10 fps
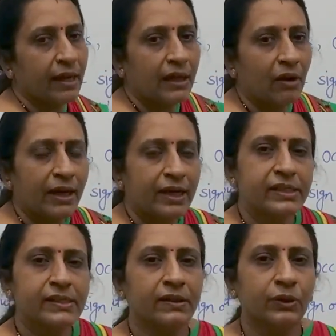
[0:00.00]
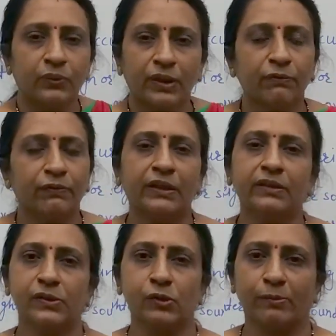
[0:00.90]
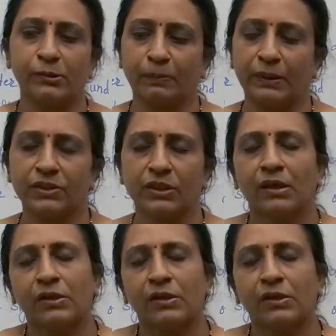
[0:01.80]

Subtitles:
Now let's turn to the figures of speech.